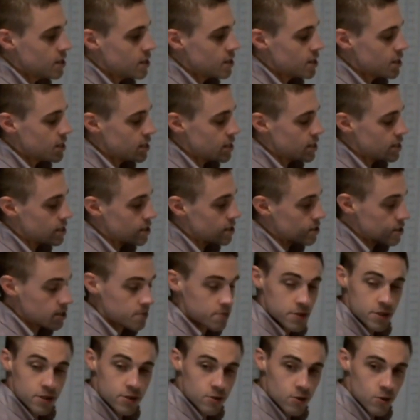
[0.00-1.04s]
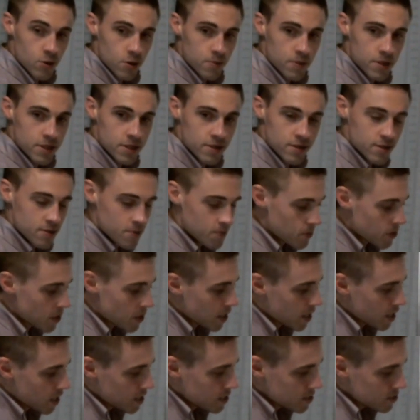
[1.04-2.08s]
in elliptical orbits.
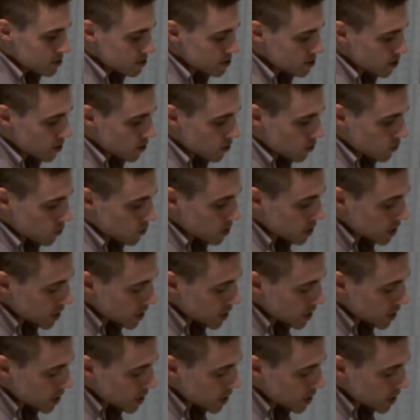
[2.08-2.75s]
So